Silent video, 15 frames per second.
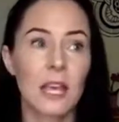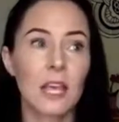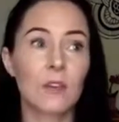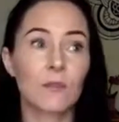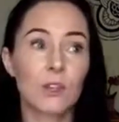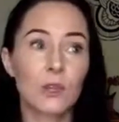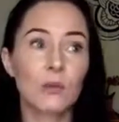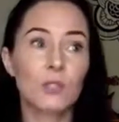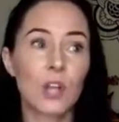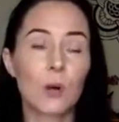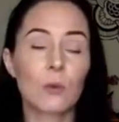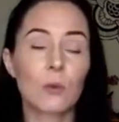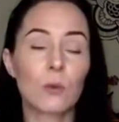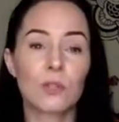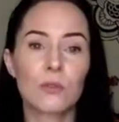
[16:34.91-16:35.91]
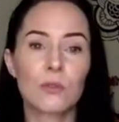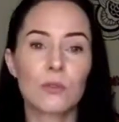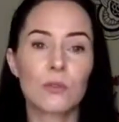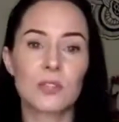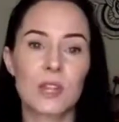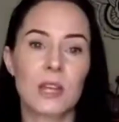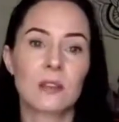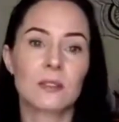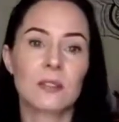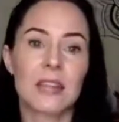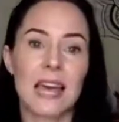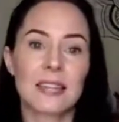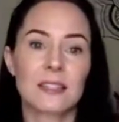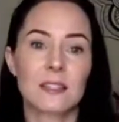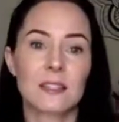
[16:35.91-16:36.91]
If you don't do those things,
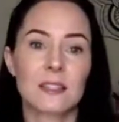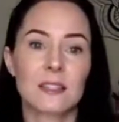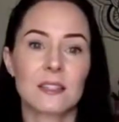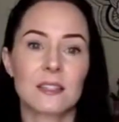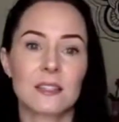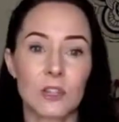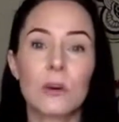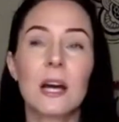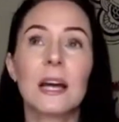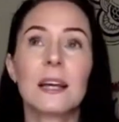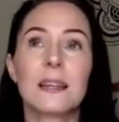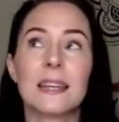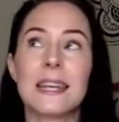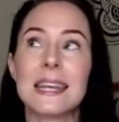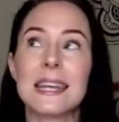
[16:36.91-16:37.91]
that's you